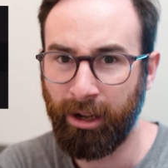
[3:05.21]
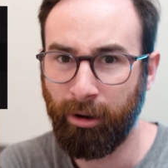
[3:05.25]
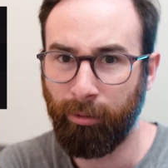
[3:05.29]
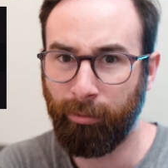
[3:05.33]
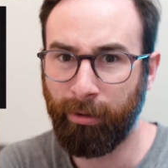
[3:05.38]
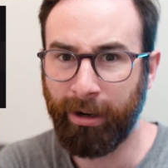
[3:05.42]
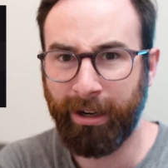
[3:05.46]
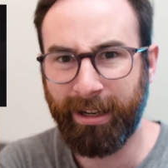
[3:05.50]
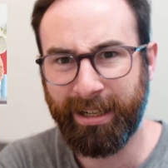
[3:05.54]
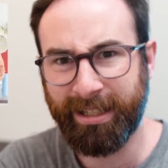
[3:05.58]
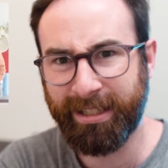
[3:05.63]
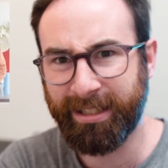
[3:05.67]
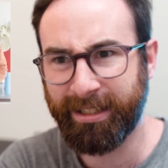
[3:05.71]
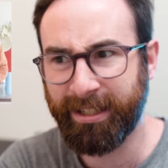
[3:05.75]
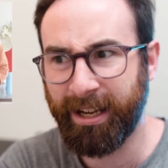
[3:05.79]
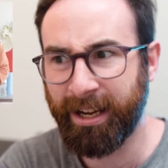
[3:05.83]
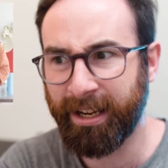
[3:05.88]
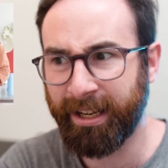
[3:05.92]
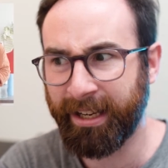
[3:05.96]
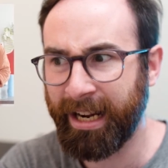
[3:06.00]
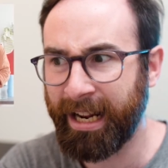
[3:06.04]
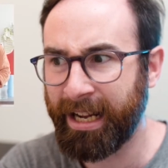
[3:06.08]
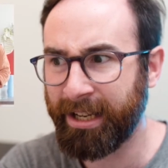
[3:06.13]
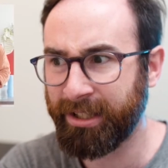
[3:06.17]
When I
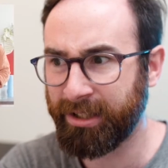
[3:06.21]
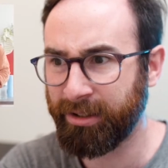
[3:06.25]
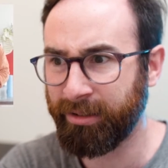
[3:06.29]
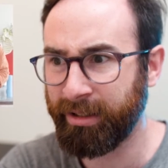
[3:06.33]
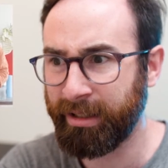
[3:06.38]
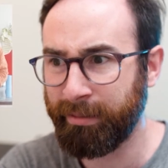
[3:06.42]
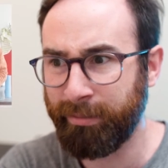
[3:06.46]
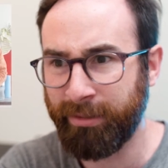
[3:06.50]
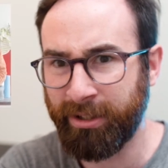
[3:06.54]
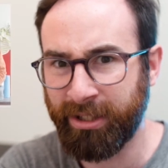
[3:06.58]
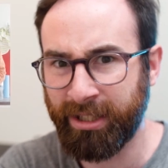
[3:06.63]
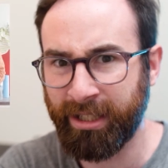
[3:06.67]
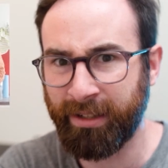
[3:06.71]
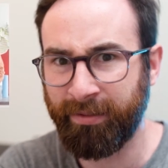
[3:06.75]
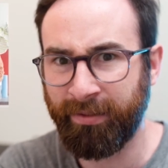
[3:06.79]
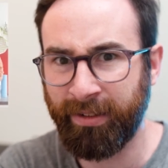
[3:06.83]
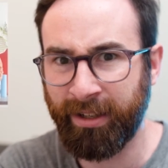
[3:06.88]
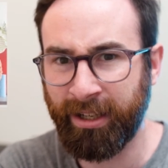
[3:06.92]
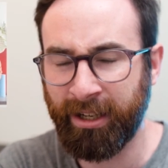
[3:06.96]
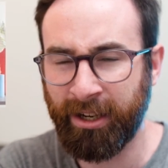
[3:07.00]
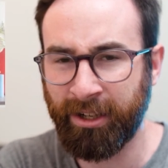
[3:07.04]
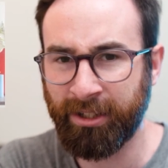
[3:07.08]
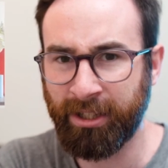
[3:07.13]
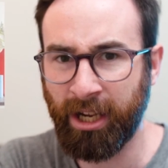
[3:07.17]
started out doing music
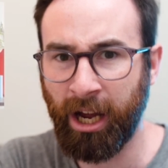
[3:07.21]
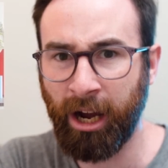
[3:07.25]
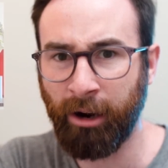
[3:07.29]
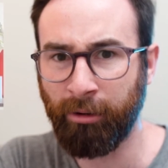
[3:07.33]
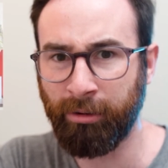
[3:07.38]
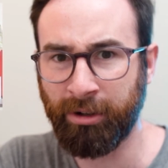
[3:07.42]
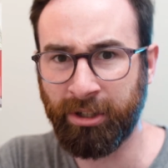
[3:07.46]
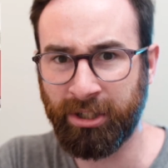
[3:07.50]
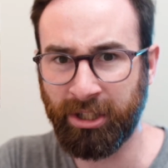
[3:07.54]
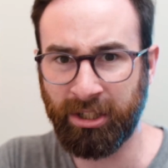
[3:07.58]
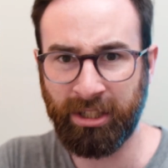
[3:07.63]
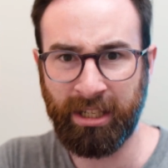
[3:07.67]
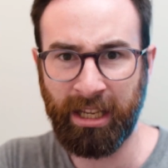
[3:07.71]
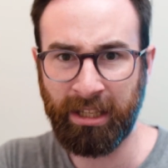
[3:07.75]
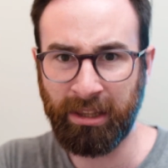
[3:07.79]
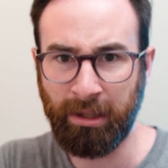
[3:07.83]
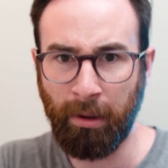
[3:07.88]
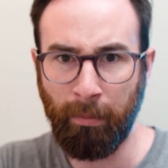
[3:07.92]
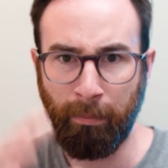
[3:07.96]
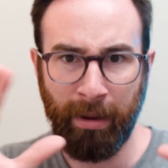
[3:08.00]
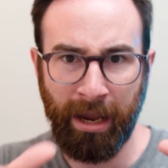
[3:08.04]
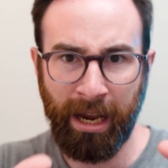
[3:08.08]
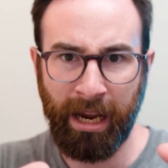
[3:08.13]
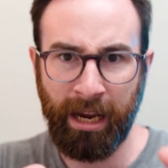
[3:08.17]
videos, I would just get
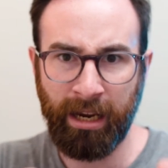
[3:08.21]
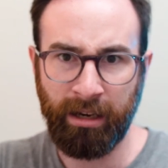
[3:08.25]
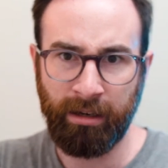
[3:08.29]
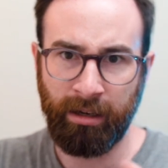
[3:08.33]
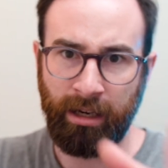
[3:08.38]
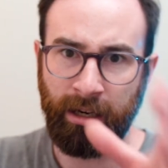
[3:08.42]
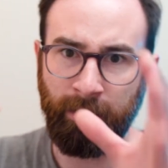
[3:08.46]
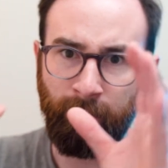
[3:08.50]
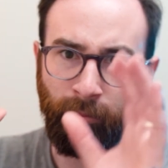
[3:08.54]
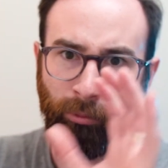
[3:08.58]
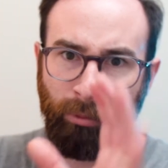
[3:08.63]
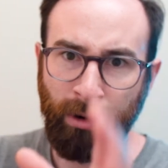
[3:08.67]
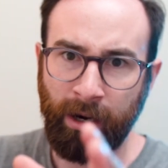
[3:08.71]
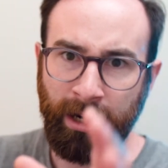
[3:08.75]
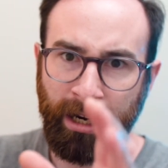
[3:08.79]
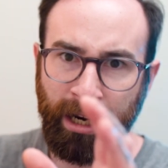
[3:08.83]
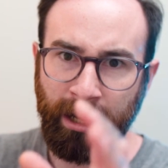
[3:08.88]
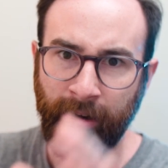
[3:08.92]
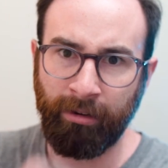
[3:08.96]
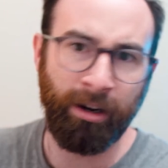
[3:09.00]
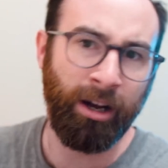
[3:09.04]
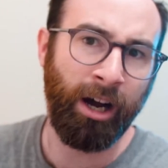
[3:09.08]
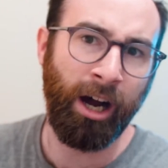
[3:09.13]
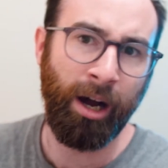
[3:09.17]
the band in one
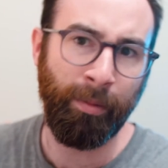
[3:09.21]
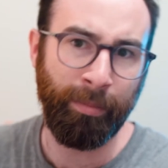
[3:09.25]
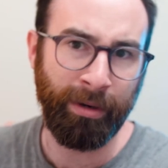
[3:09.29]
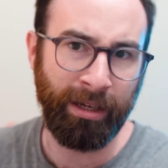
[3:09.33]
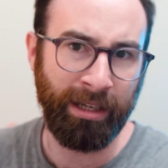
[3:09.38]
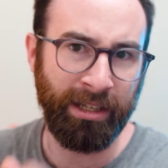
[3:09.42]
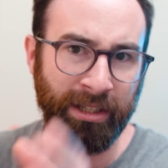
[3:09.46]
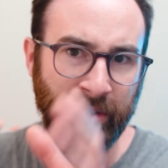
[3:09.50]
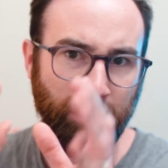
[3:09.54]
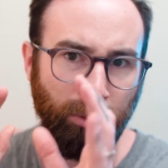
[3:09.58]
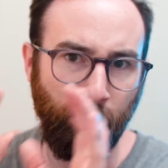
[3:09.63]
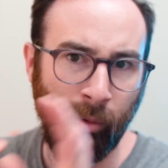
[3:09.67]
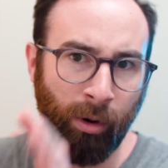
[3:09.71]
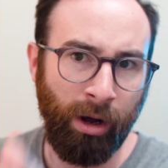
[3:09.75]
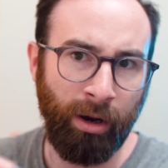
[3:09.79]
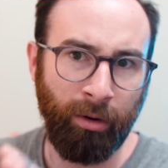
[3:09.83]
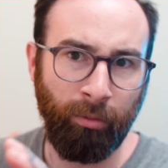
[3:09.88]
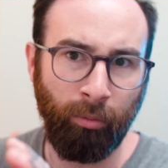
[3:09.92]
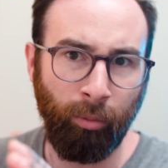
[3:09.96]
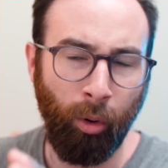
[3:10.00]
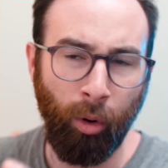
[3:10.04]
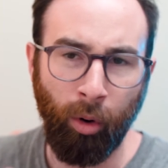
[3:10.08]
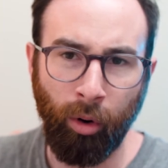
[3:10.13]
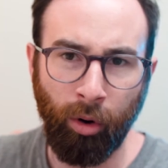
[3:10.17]
area up against
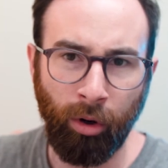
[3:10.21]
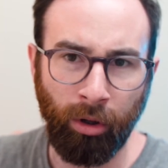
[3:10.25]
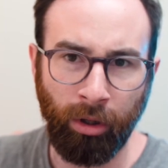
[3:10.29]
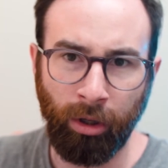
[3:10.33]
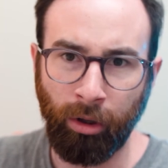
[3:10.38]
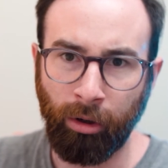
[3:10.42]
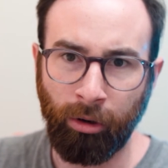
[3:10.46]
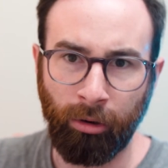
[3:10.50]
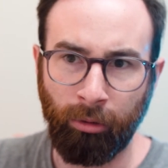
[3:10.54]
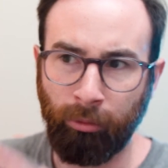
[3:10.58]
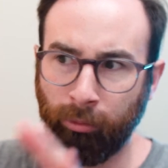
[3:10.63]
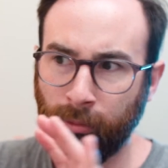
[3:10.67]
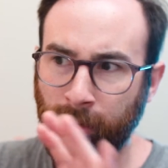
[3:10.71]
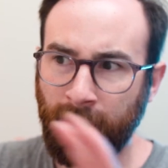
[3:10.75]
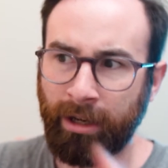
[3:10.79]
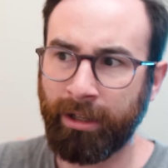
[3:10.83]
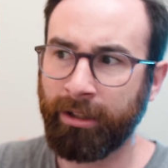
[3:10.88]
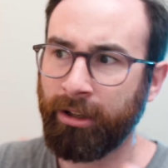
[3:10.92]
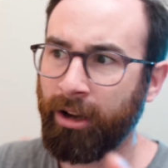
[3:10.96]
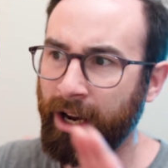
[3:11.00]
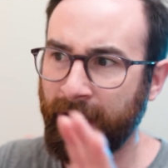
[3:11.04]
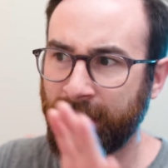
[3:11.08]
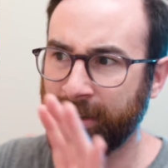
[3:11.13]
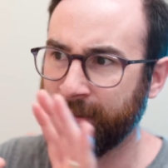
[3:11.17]
one wall or one
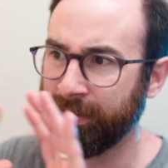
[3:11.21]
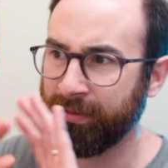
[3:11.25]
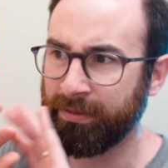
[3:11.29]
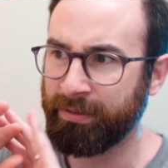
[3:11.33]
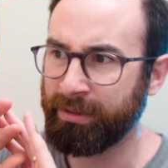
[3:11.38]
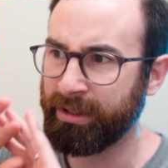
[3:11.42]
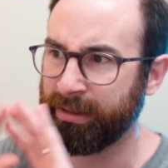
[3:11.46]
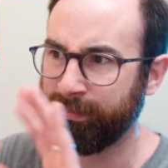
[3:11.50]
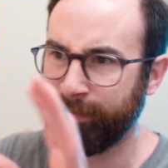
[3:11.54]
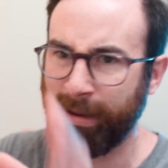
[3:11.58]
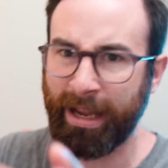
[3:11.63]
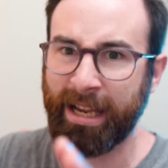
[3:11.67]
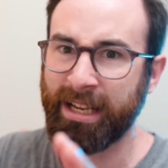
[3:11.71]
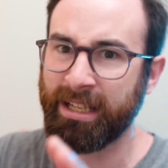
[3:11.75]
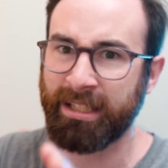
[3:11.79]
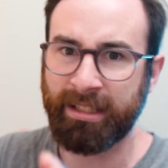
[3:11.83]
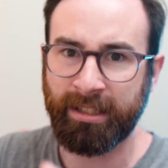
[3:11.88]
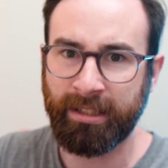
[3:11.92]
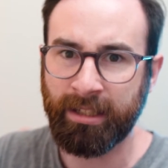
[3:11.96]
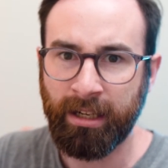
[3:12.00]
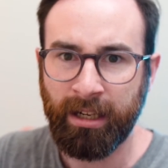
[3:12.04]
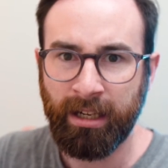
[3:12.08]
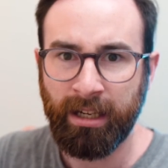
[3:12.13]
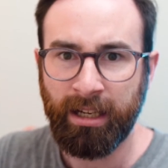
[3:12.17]
kind of
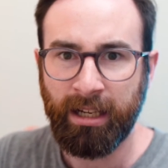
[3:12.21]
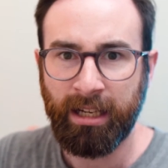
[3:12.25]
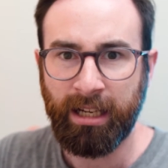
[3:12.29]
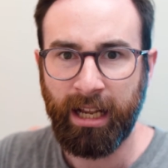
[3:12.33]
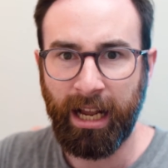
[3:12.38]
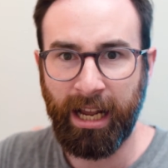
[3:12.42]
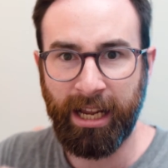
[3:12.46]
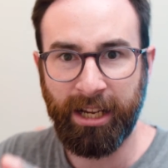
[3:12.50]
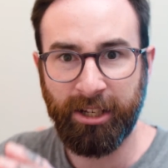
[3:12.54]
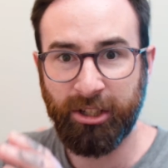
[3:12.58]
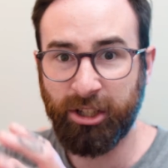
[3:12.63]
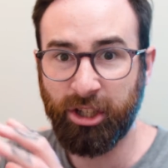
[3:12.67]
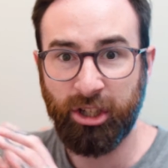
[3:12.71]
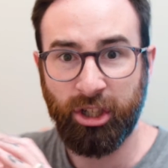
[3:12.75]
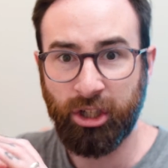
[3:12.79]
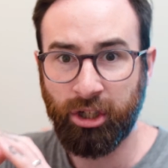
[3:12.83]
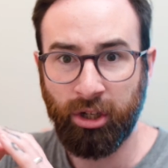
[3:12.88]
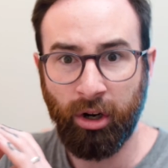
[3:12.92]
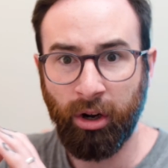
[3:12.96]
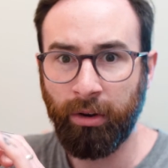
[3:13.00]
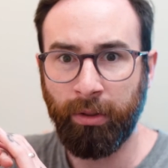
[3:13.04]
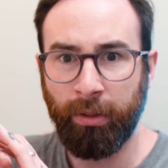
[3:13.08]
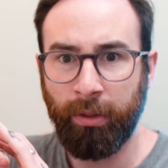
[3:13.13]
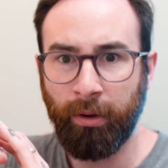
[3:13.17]
space and just
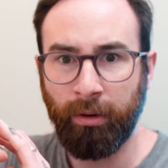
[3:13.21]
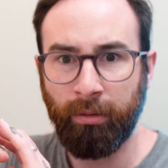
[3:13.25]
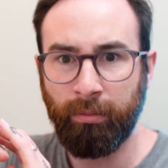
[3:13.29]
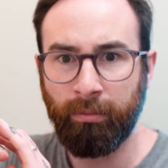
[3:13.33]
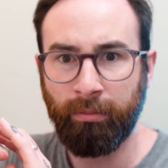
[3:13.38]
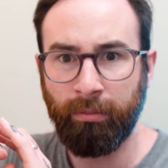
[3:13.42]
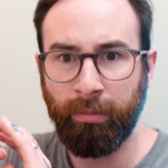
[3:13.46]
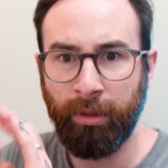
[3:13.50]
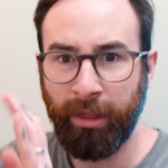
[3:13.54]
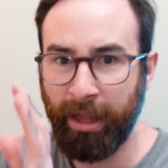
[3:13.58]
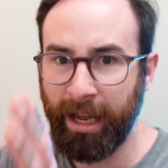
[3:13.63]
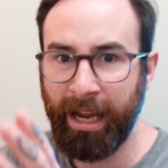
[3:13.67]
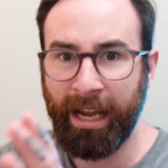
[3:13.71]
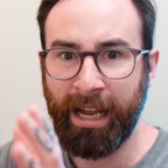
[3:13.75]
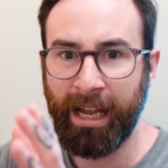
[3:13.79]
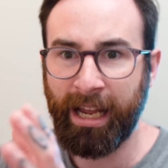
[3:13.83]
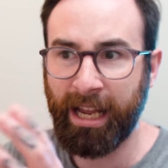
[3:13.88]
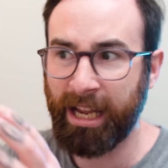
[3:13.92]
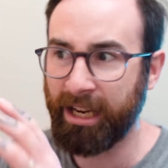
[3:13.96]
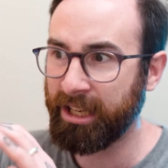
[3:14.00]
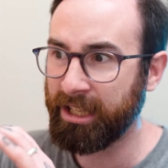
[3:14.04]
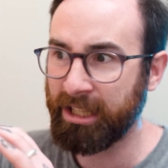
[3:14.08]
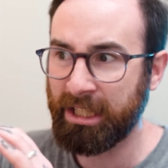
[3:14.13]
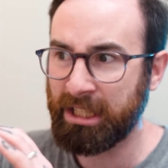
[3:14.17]
shot them there,
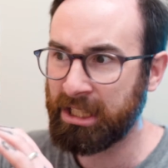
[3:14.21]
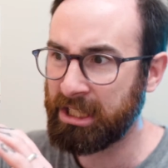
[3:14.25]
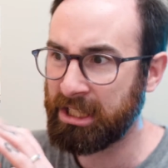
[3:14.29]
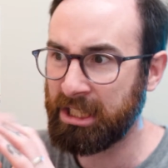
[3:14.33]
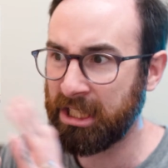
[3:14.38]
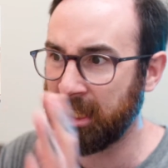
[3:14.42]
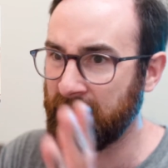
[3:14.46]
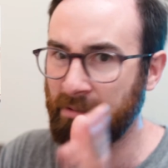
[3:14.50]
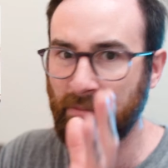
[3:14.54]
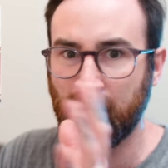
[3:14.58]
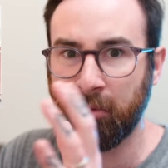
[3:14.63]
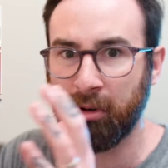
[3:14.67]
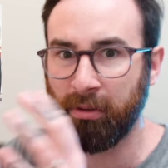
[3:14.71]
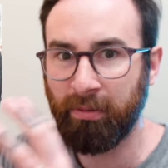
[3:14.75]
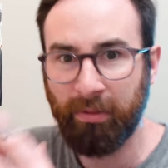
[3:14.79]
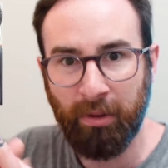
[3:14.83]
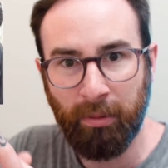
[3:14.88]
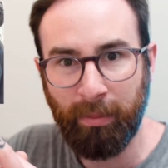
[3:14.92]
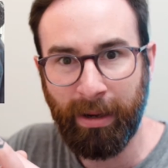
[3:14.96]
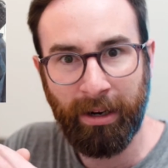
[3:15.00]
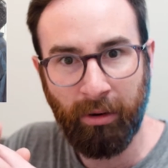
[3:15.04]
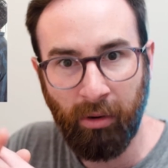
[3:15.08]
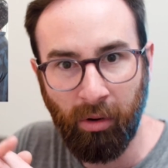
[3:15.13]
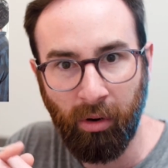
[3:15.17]
and I just didn't move
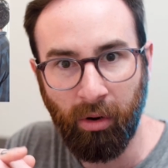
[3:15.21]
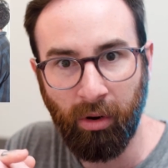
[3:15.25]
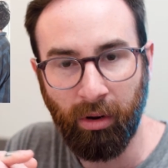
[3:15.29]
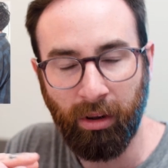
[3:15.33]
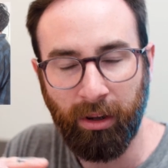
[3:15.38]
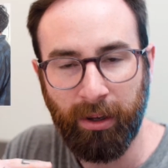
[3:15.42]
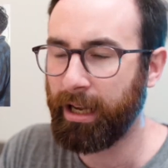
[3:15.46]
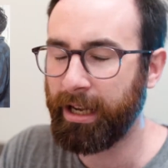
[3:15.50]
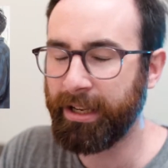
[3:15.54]
them at all.